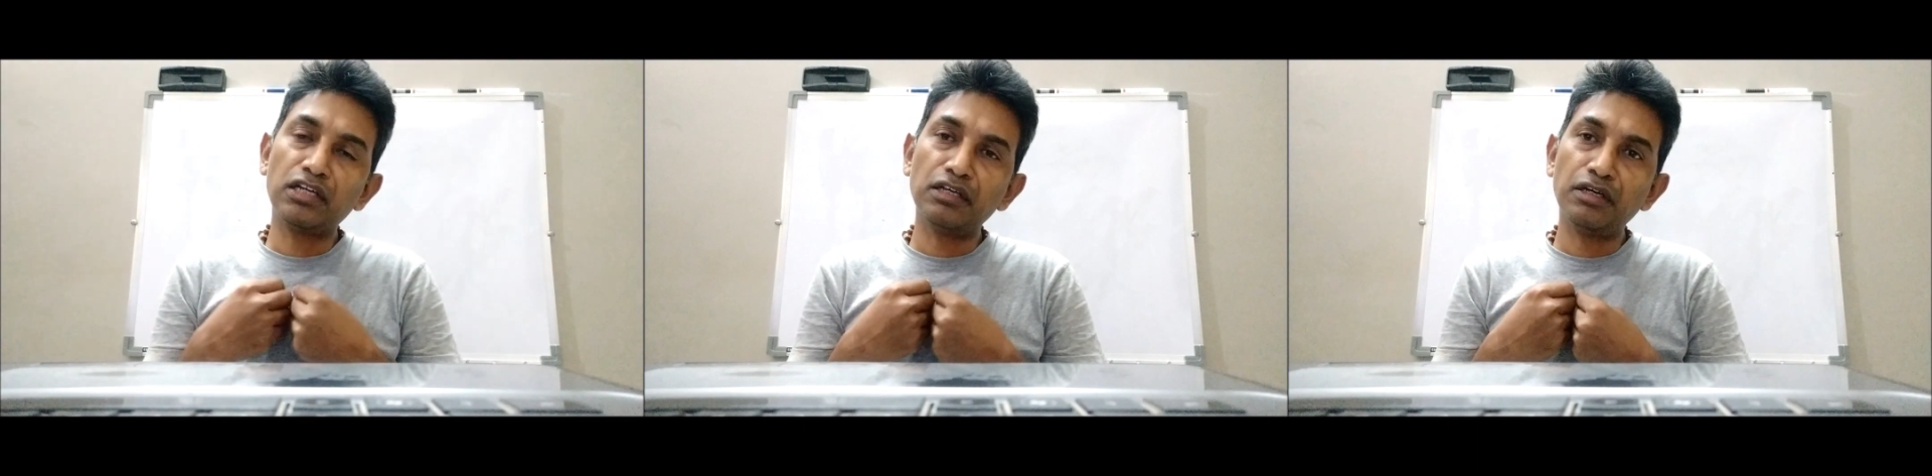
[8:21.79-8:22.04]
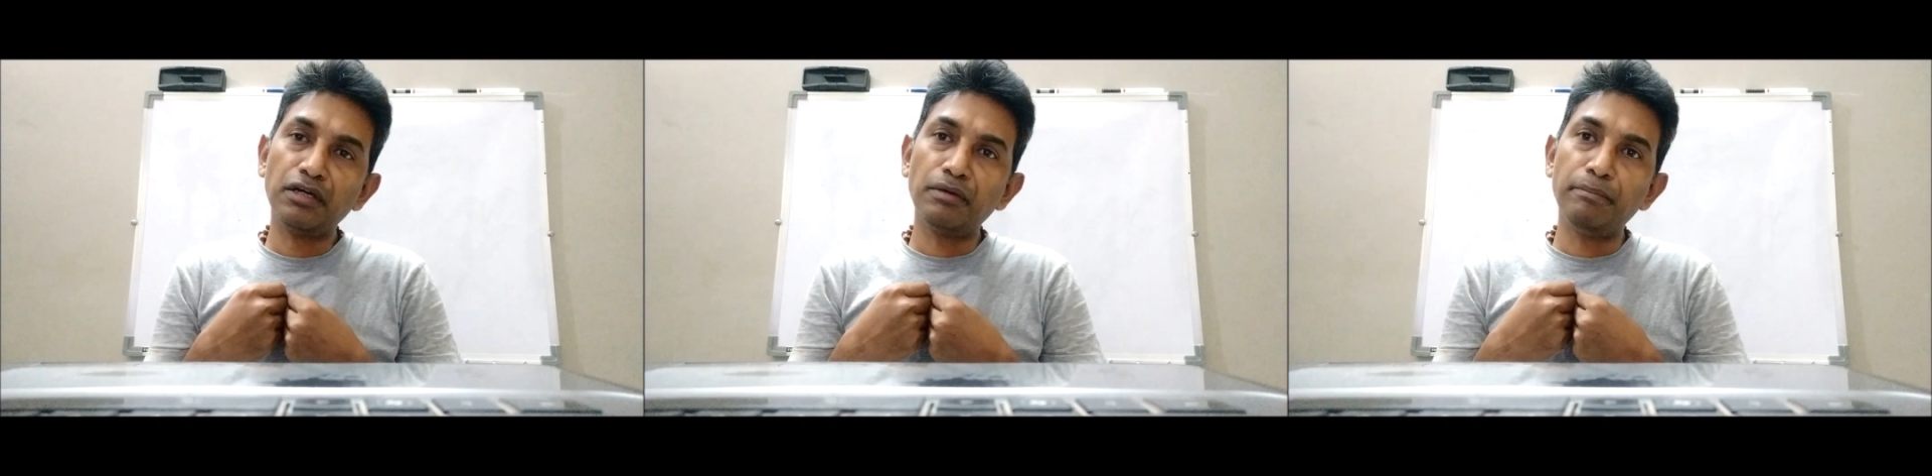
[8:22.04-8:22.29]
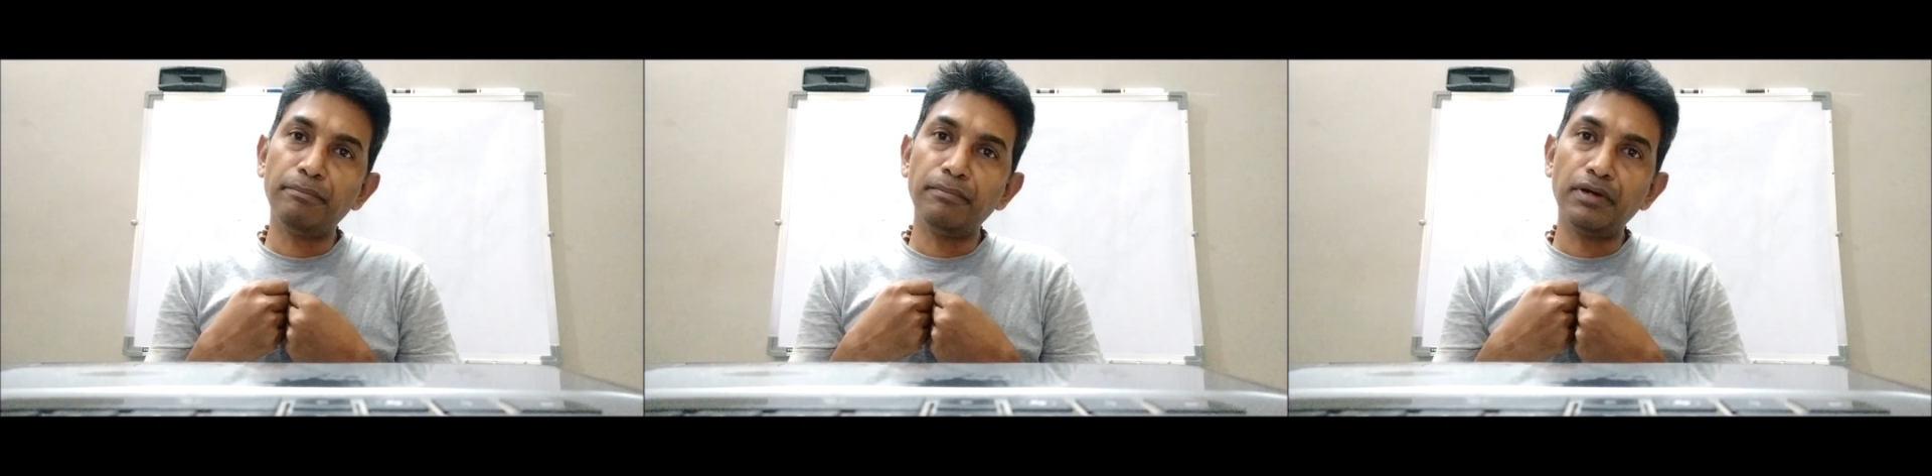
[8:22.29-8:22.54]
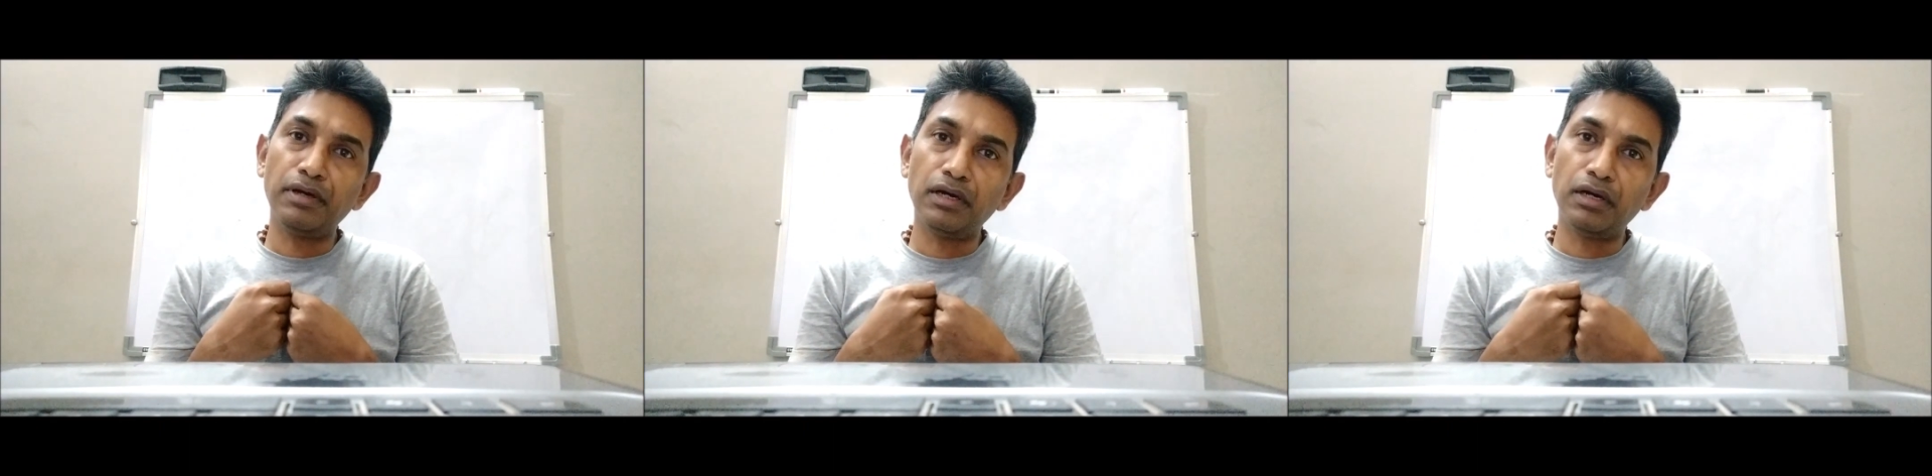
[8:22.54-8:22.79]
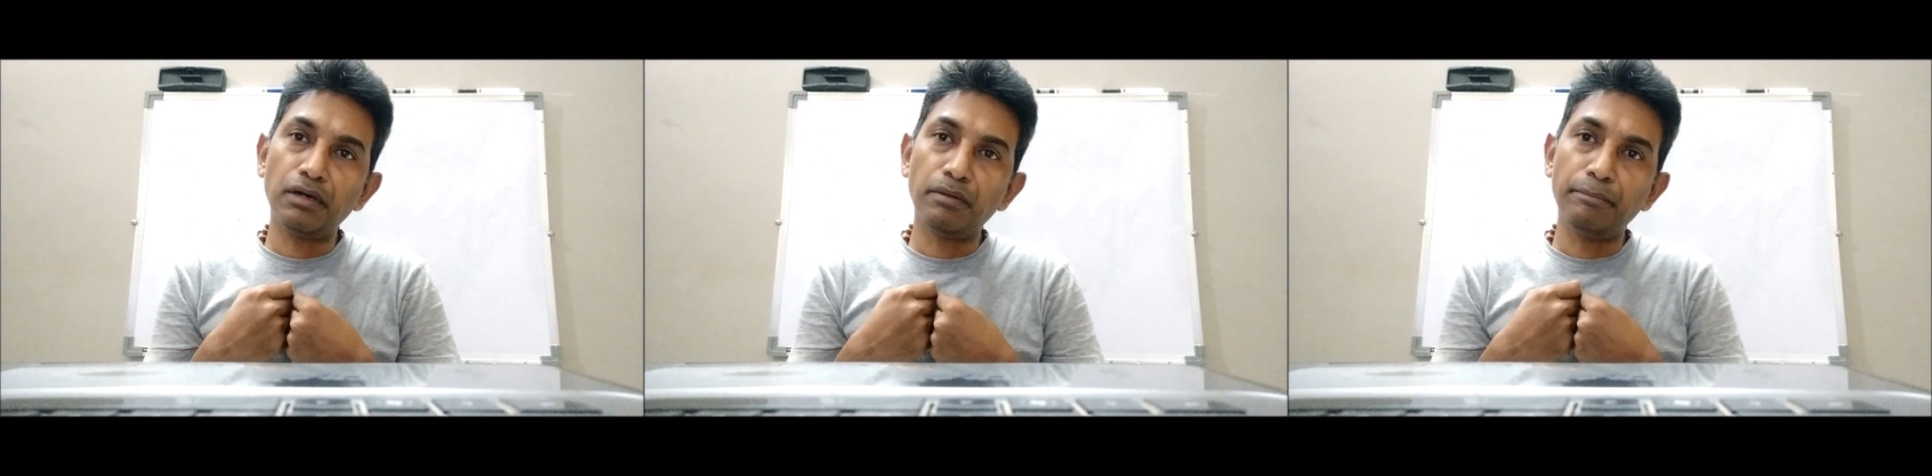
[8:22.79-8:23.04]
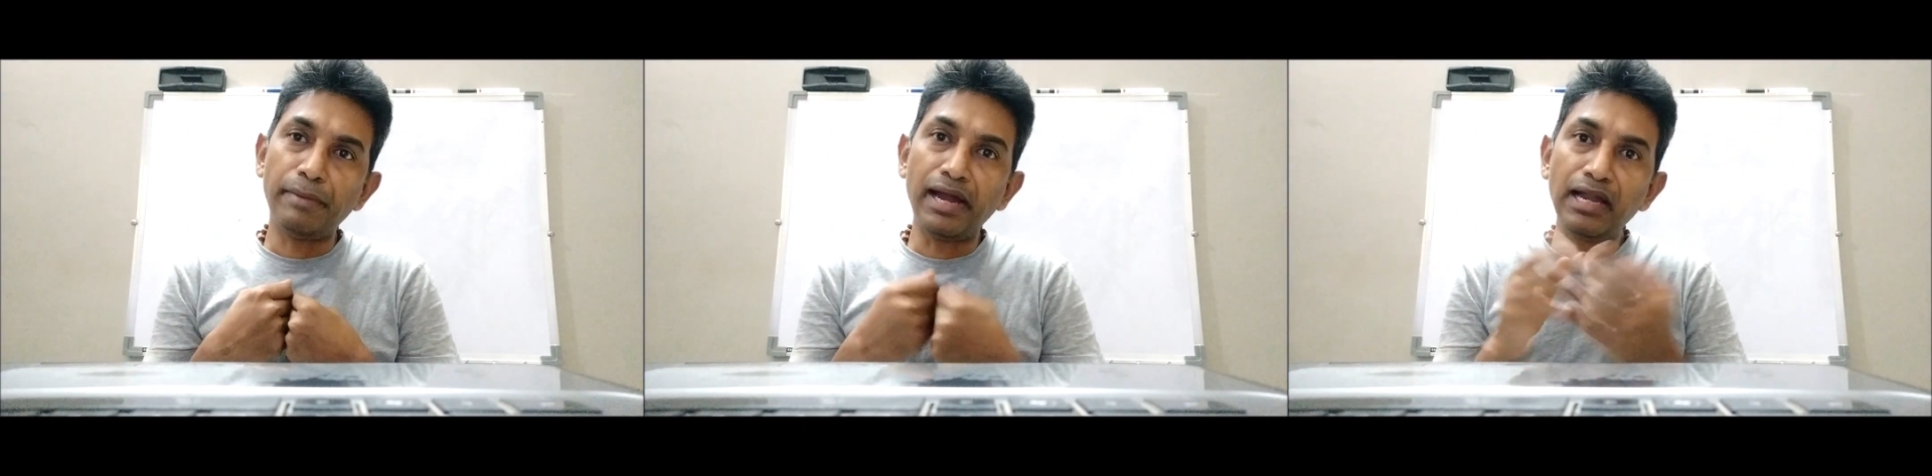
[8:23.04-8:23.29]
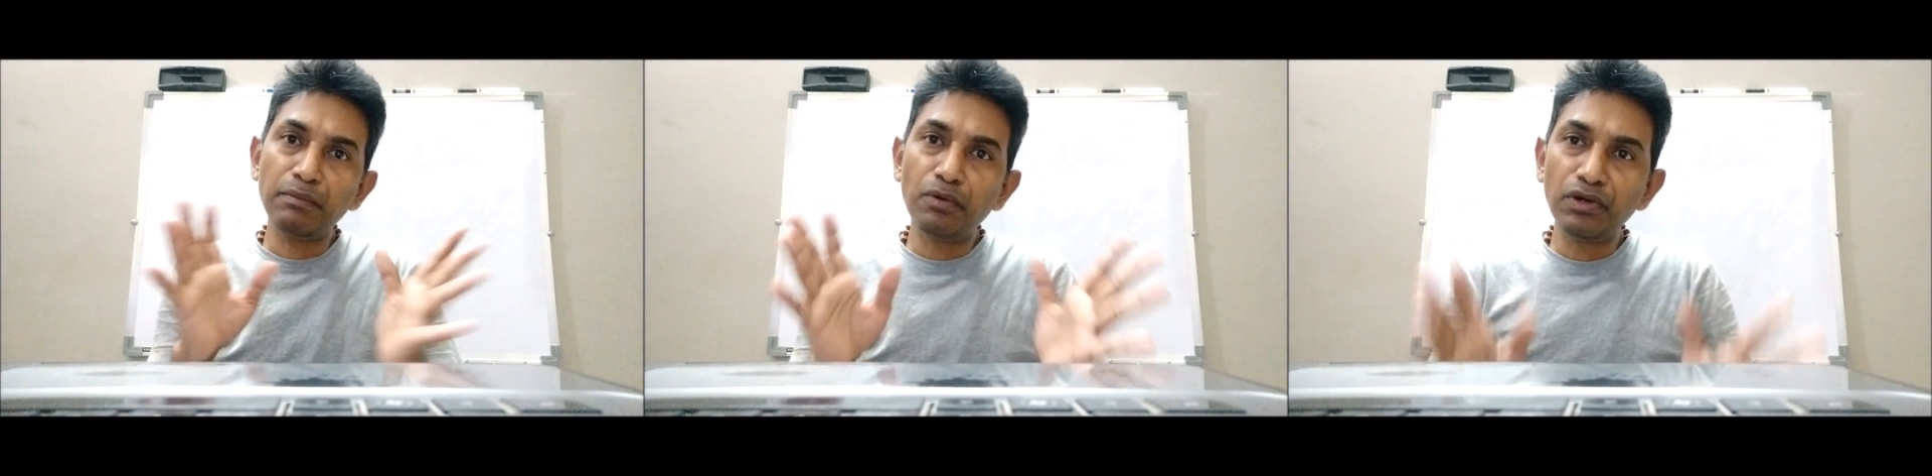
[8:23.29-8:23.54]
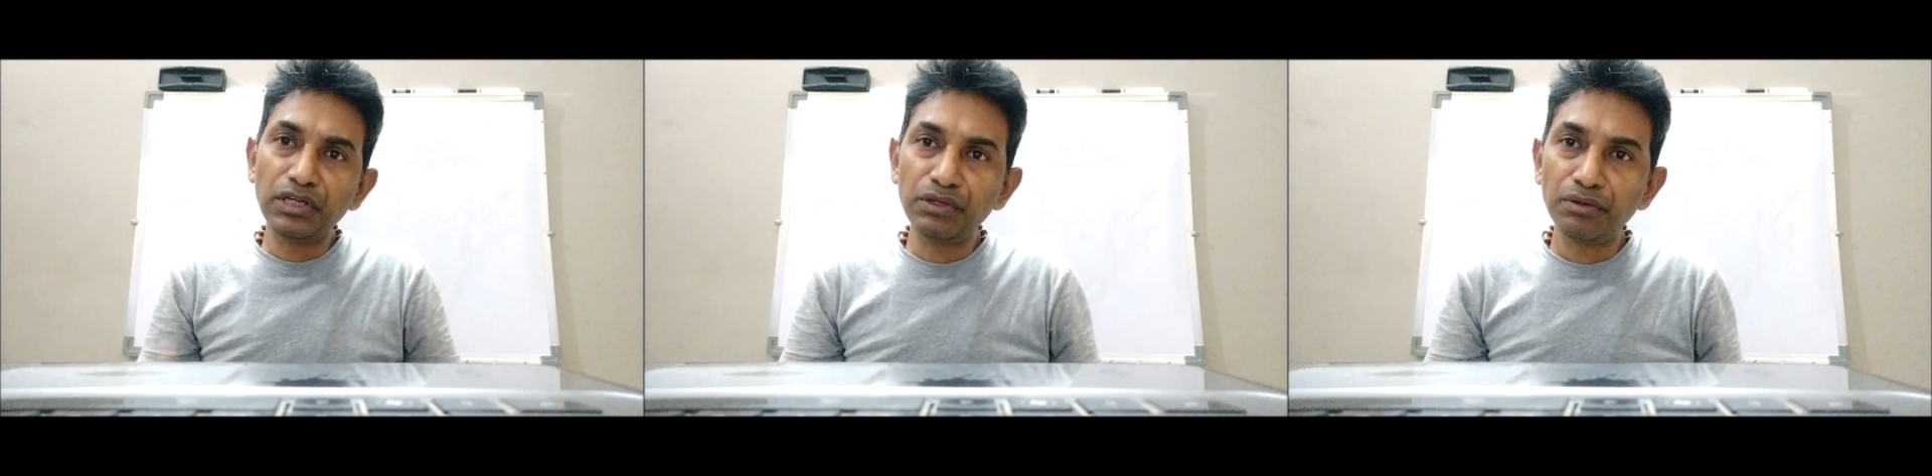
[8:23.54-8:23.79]
bad
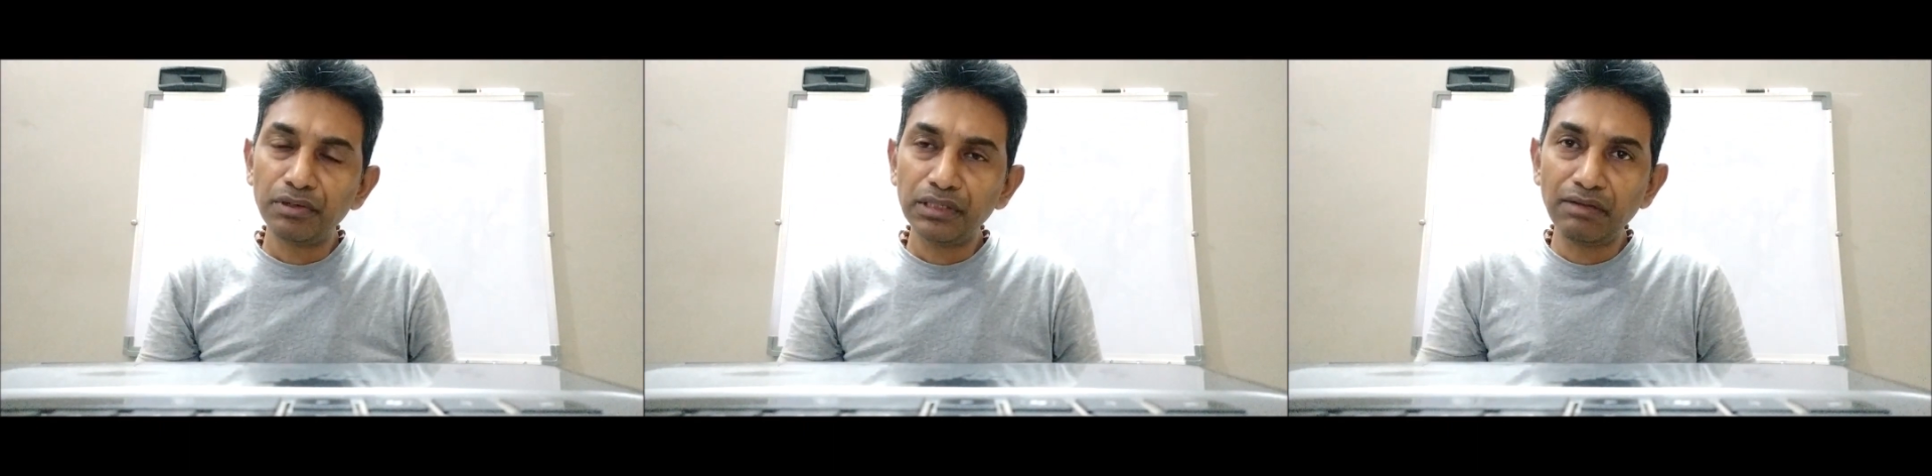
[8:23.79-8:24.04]
about you.